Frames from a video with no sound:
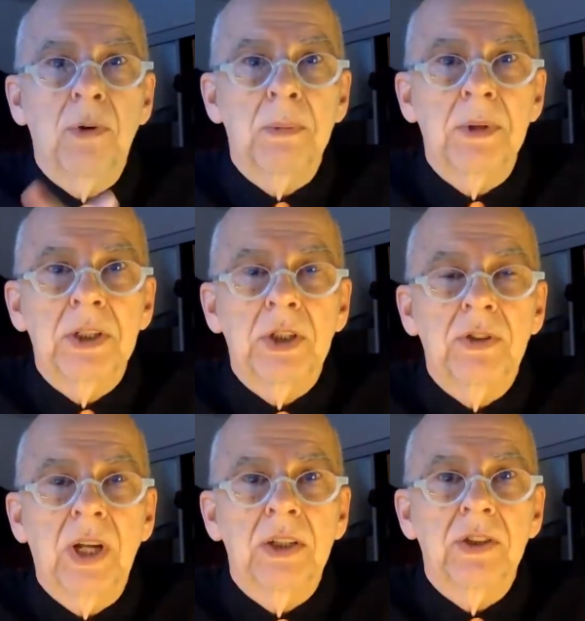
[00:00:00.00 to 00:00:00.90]
formal
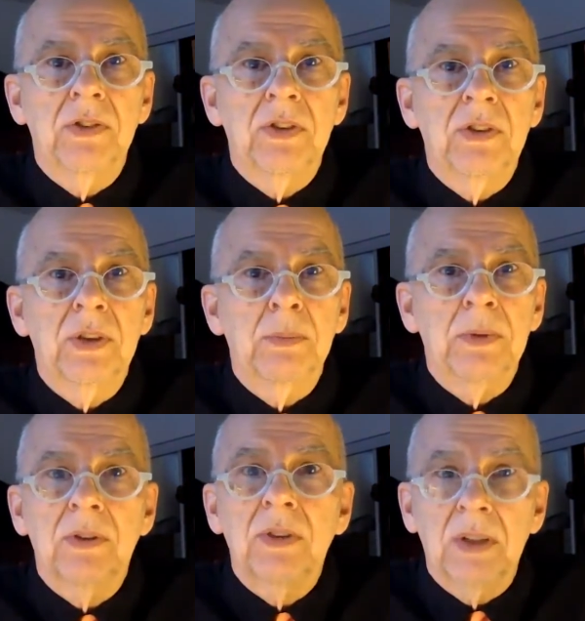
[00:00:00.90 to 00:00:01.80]
educational systems,
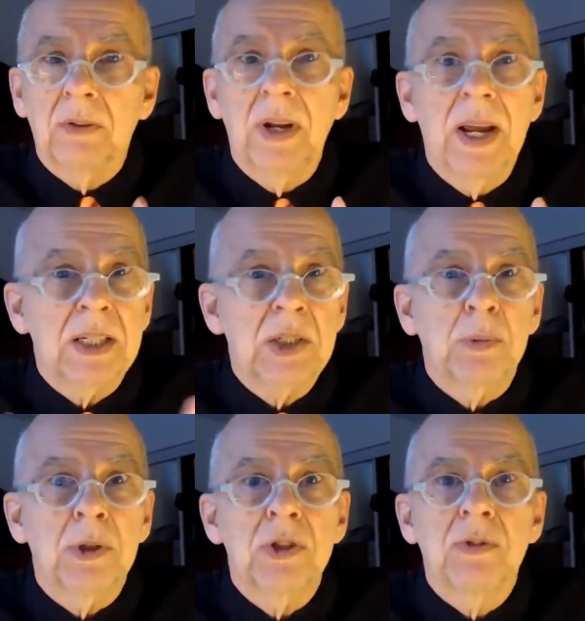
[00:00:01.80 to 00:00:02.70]
etc.,
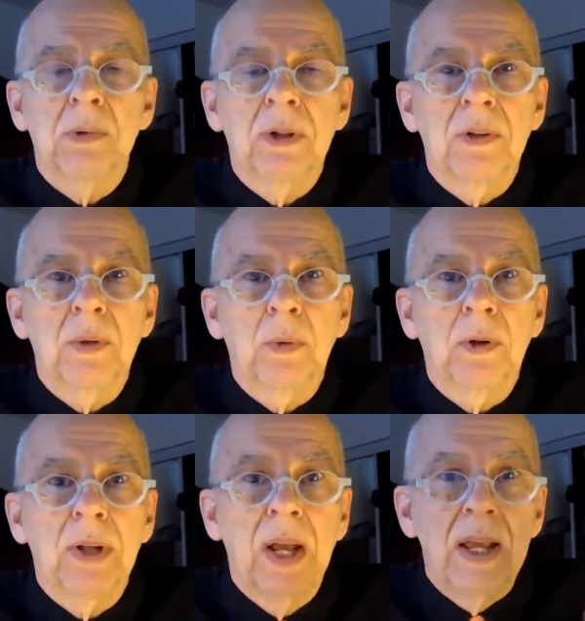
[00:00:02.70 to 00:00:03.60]
experts from around the
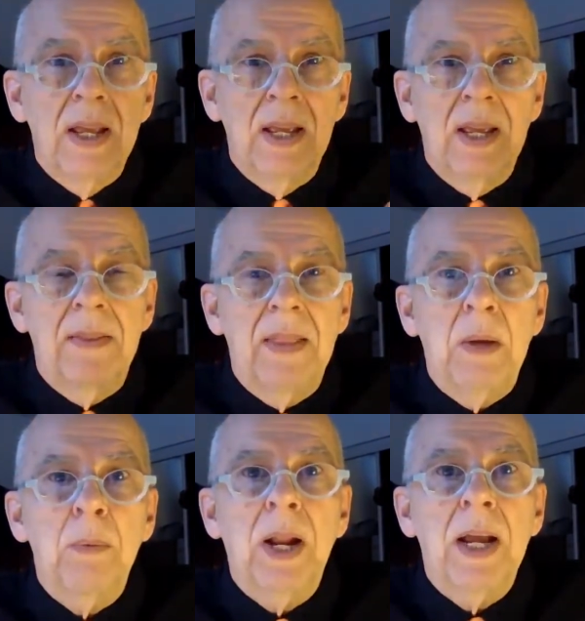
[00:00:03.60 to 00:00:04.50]
world. And they
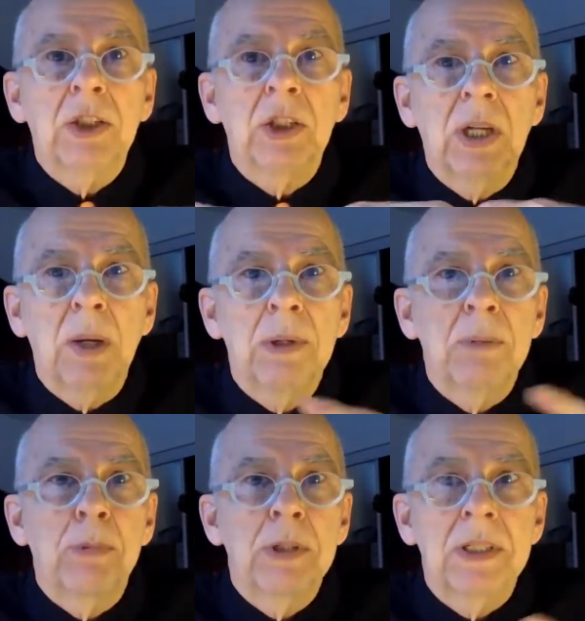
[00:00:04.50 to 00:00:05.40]
would actually come
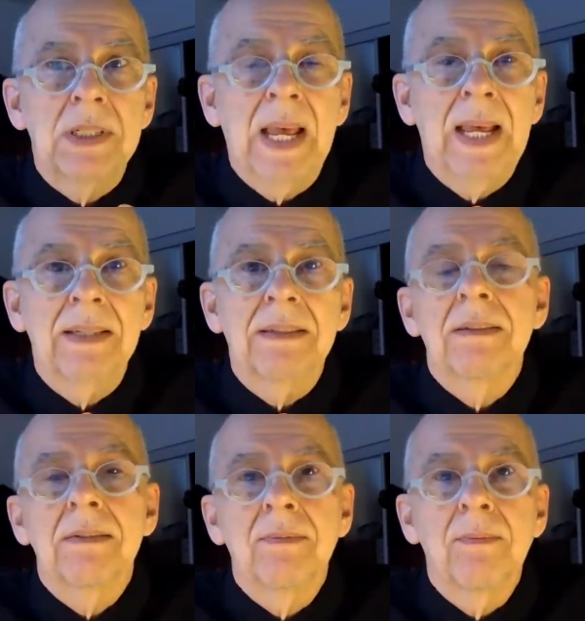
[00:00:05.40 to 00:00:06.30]
and present
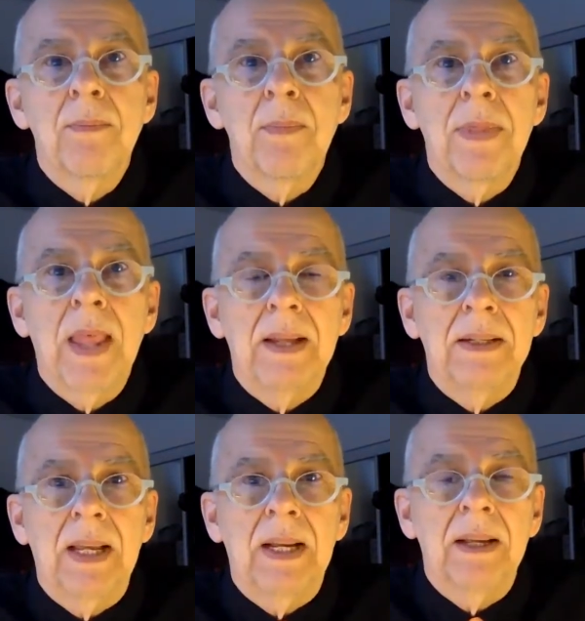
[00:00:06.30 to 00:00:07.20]
that
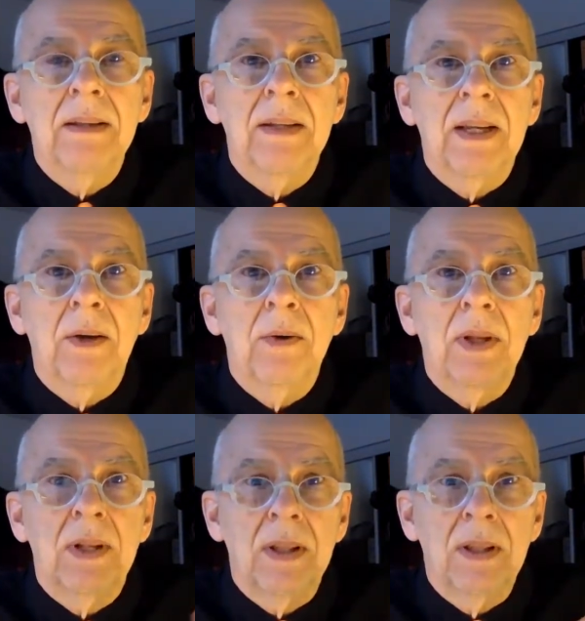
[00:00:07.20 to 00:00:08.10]
data now
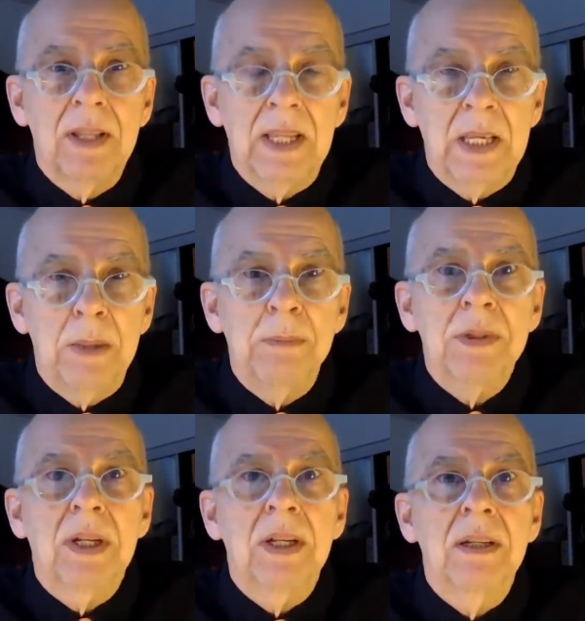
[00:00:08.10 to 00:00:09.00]
and
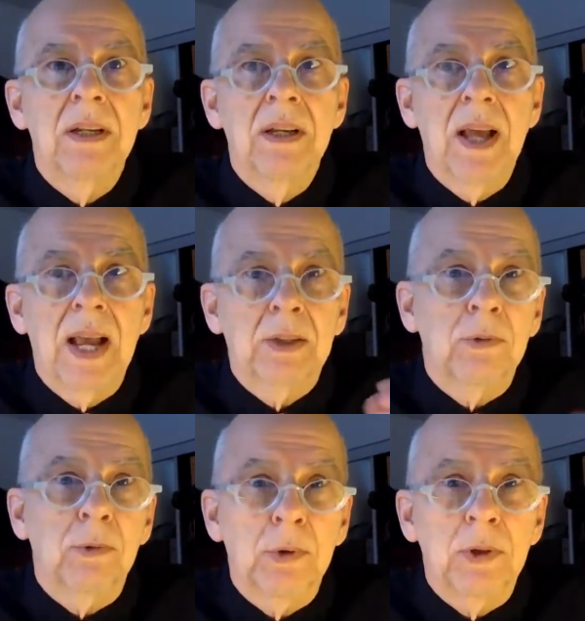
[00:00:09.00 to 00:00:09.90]
themes and
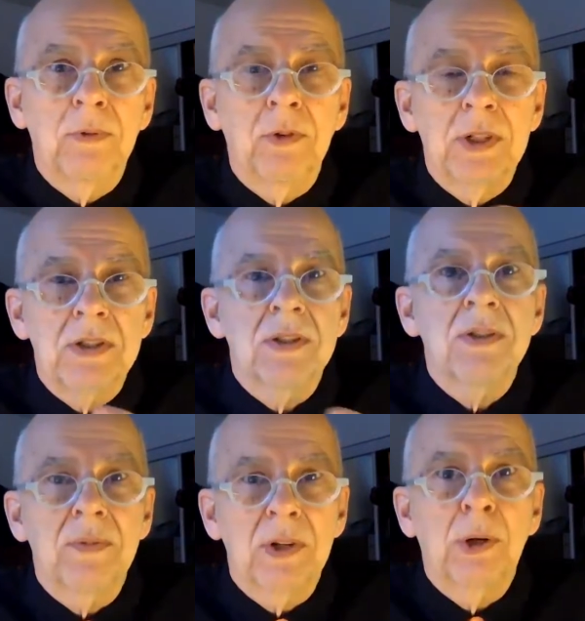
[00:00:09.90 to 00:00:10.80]
actual real voices
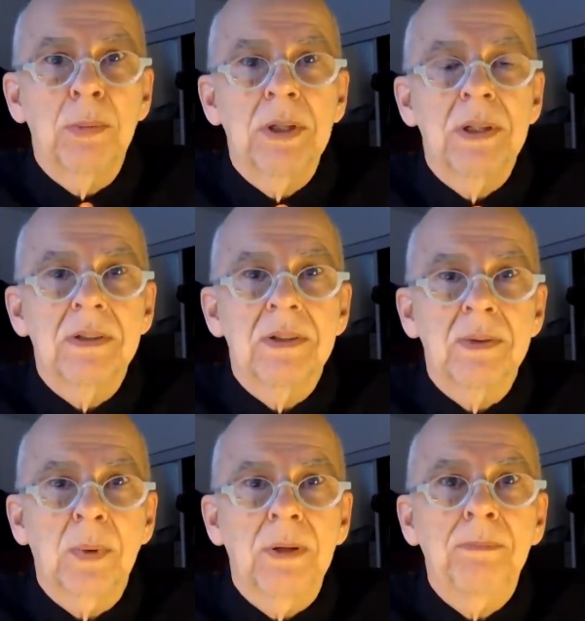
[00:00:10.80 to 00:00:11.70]
of their opinions as
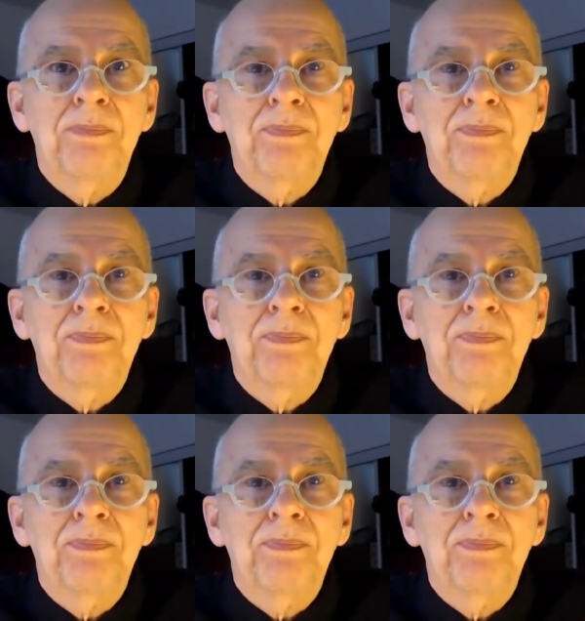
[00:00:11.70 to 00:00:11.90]
well,